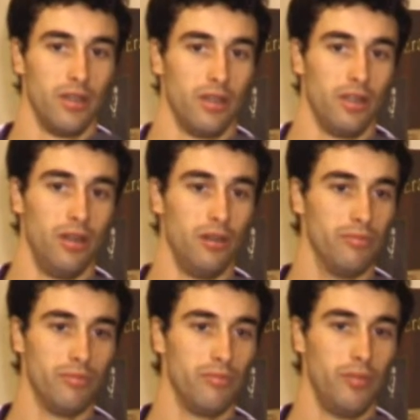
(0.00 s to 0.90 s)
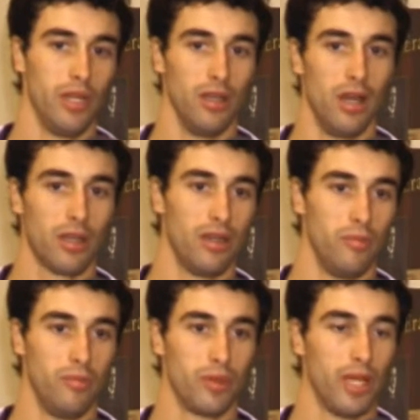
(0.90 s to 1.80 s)
bit of luck, and I
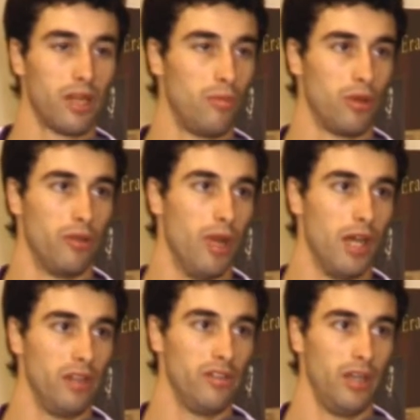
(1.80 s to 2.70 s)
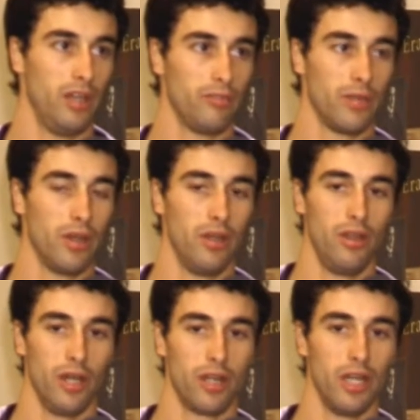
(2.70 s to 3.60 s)
played a couple good rallies, and
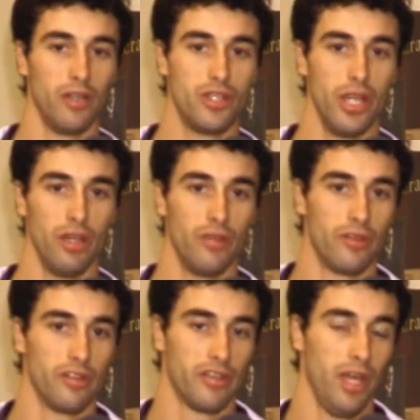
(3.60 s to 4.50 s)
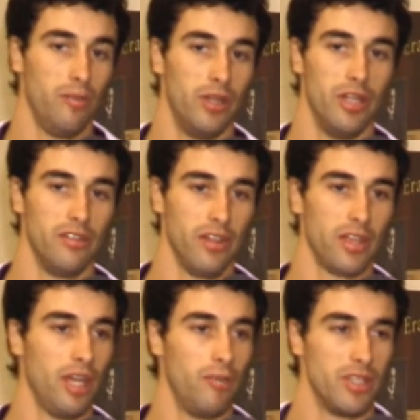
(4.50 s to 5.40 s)
I got out of jail in the first game, and then the second
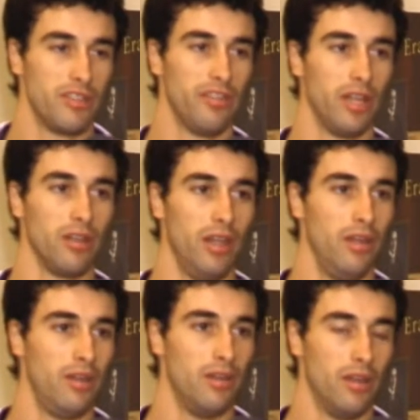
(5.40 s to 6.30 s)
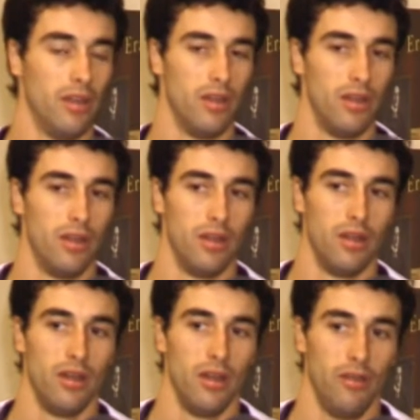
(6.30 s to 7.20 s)
game I just settled in, and
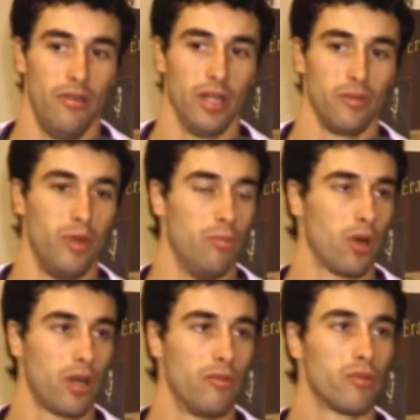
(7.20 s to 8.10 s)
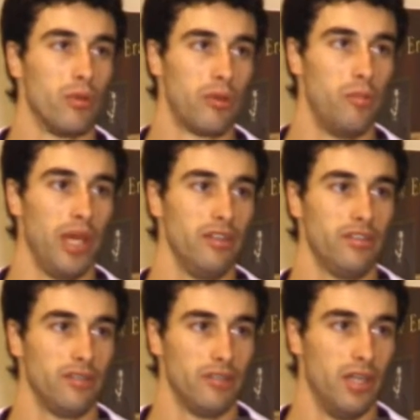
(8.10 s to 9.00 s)
I felt a bit more comfortable with the
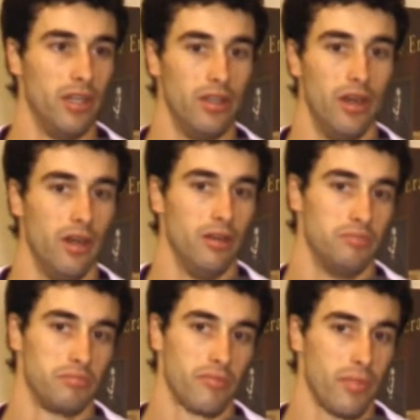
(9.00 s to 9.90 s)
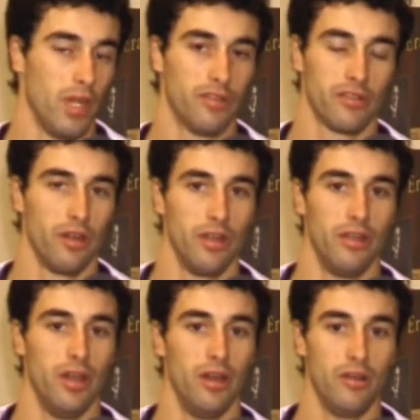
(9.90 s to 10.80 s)
pace, and
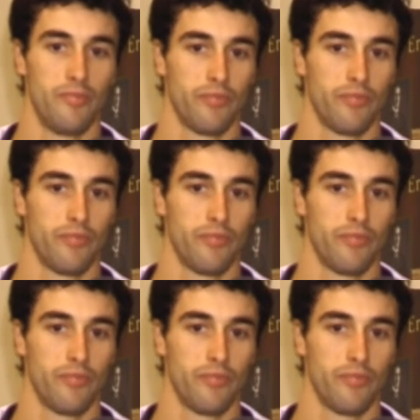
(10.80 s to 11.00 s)
started